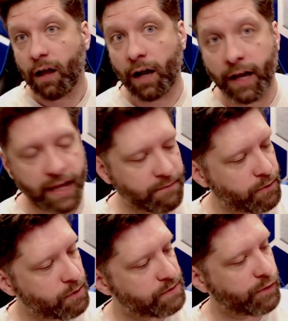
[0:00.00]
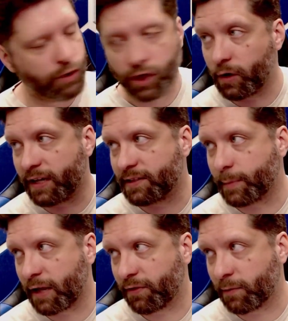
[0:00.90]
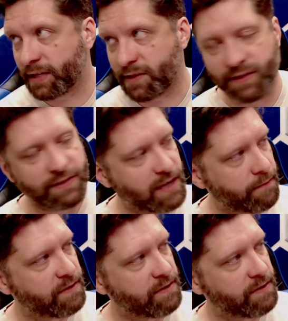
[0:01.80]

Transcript: And for those of you curious about the rest of this stuff,